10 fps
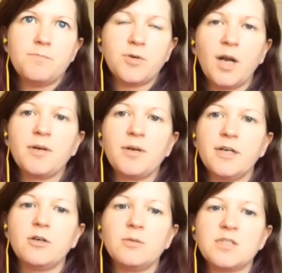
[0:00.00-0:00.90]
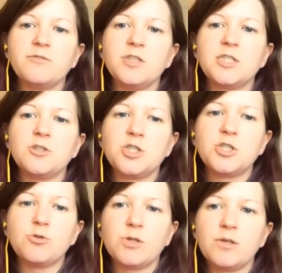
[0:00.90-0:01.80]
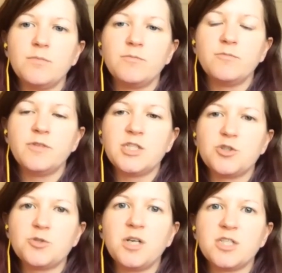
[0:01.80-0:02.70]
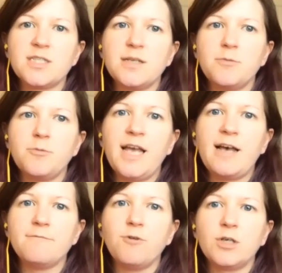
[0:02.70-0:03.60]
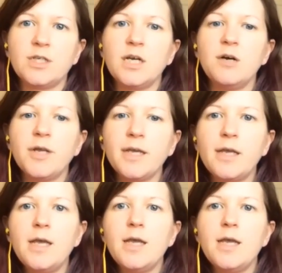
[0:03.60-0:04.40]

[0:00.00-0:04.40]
primary arms of research or the research projects that we have ongoing,